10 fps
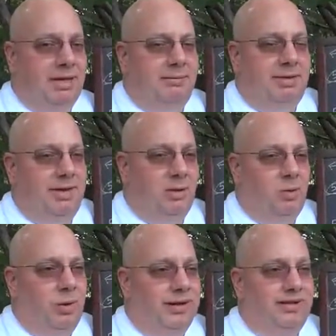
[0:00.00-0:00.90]
maybe like
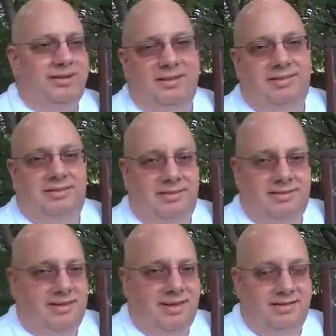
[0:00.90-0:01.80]
1/10 the
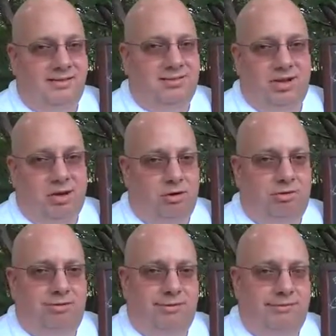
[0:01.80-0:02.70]
size of the
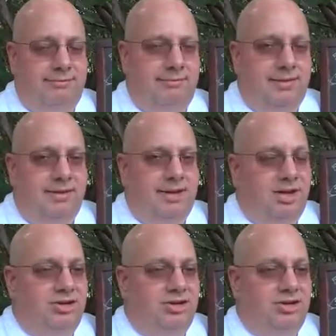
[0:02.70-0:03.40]
Earth,